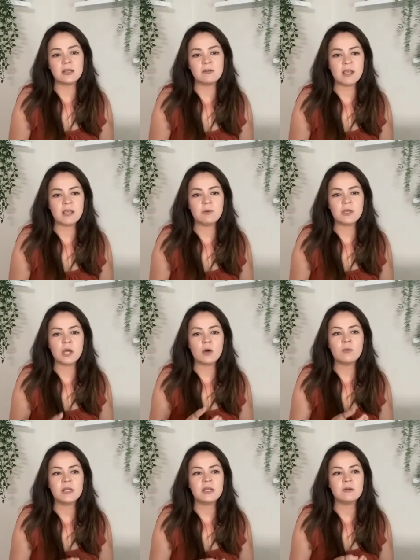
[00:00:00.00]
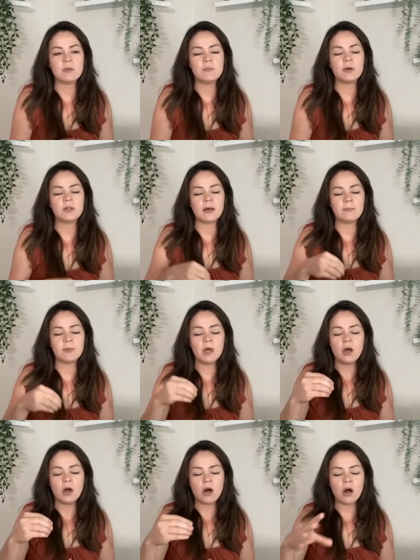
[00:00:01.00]
it, right? We go in and we pull up
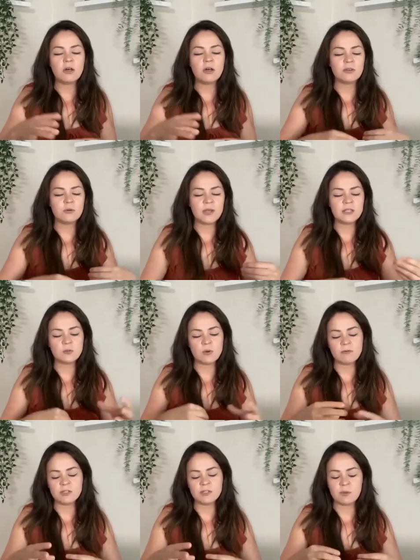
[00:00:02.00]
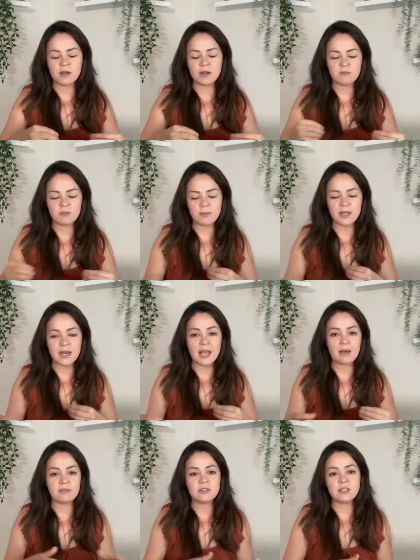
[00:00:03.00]
all the ways we're responding from it,
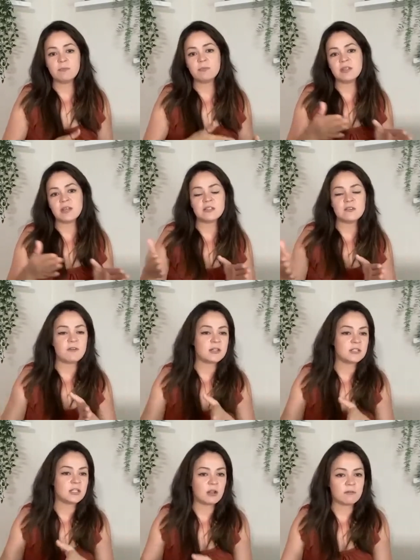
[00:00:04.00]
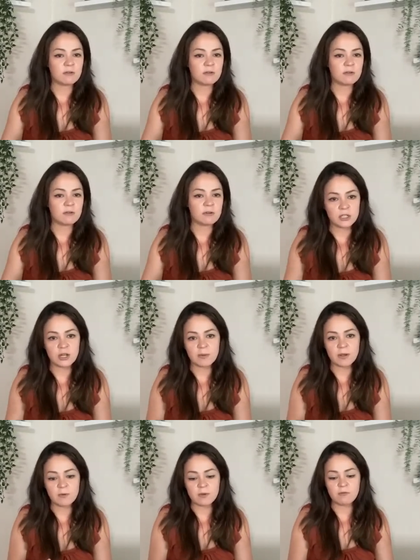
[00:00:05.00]
how deeply that's affecting our
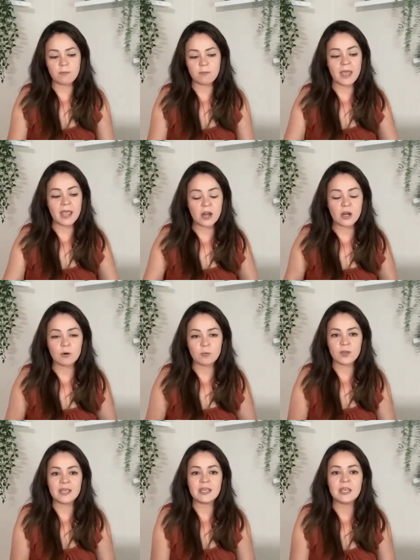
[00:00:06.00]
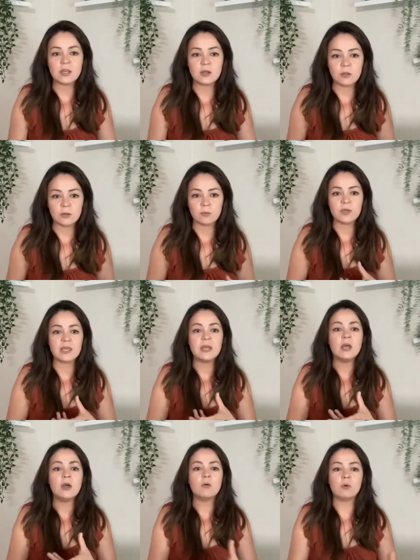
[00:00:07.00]
relationship, and we repair, we heal,
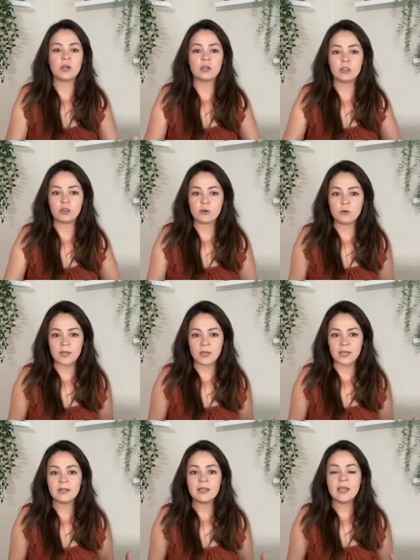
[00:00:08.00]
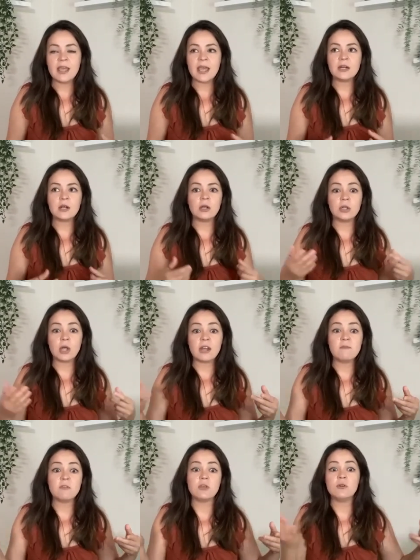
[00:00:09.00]
we work through it. And a lot
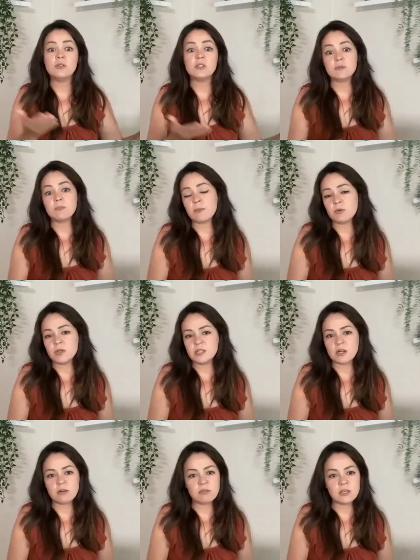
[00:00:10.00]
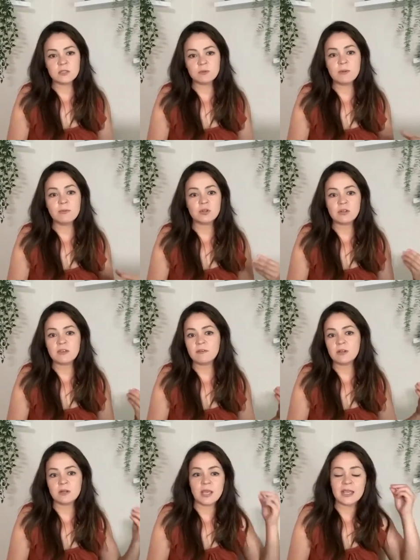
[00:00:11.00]
of those memories are things people don't
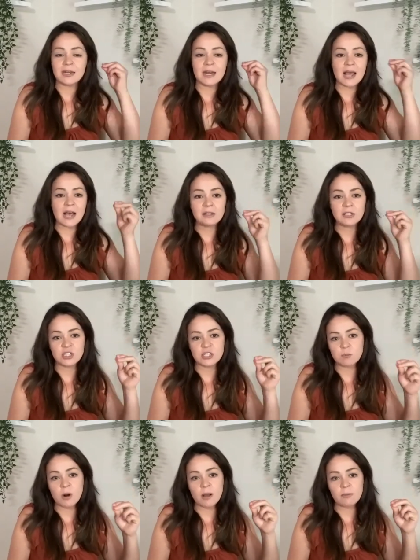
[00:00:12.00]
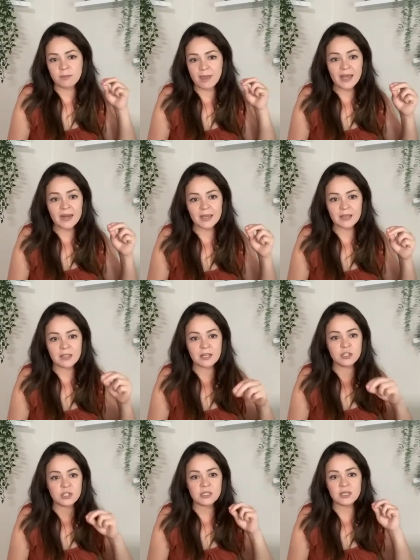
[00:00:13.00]
even acknowledge as problematic. They
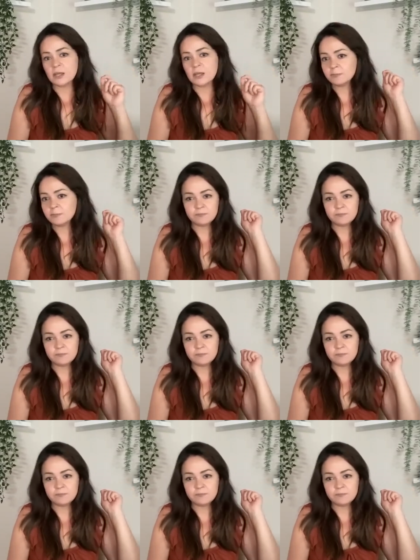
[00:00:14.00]
just think,